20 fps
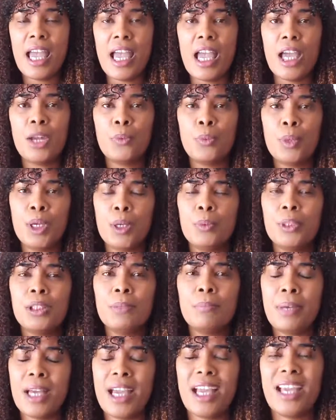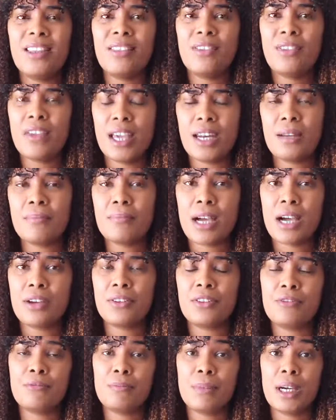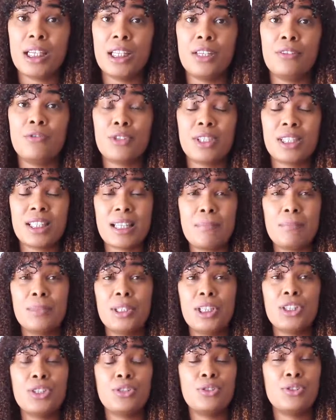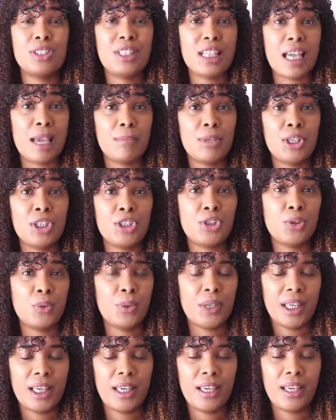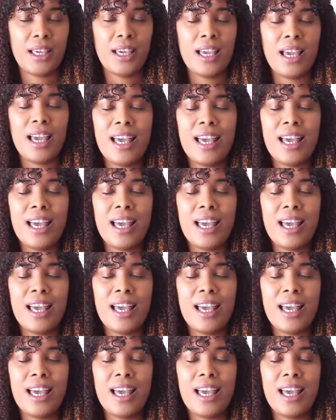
And we will pay that amount of money for somebody to damage your hair.